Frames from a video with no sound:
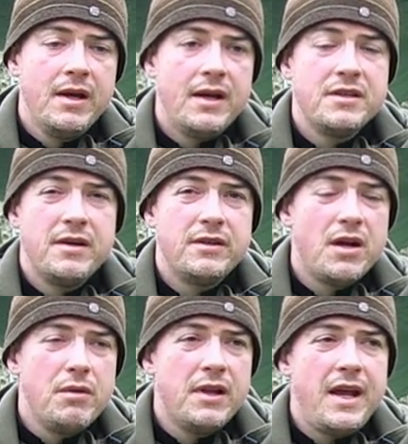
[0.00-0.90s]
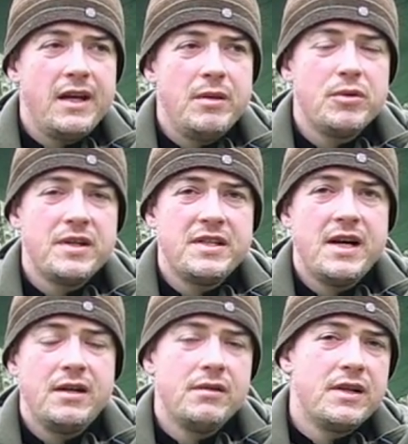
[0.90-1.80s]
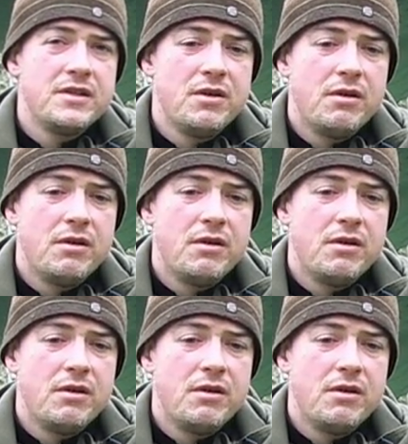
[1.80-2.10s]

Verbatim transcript: And so don't let anybody tell you that it's